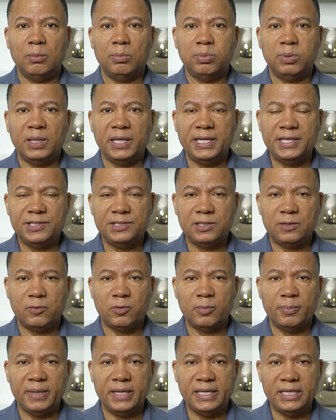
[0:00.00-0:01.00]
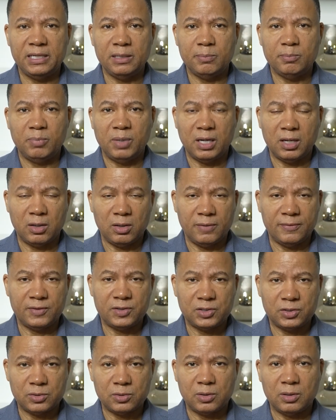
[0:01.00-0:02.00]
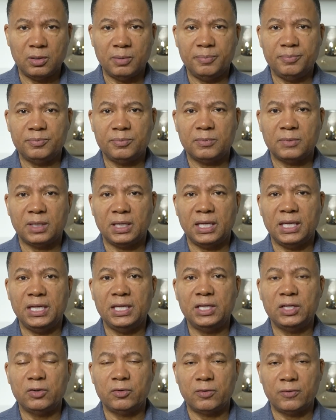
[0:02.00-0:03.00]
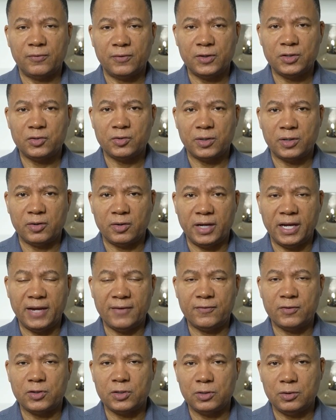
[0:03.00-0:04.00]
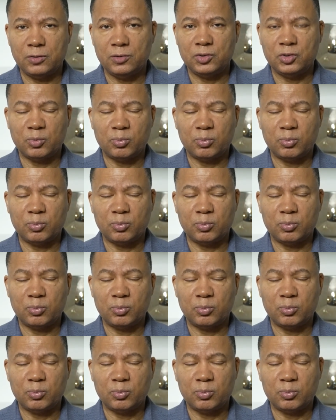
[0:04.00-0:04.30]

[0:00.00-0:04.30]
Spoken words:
place the remaining bottle of serum in the refrigerator after use.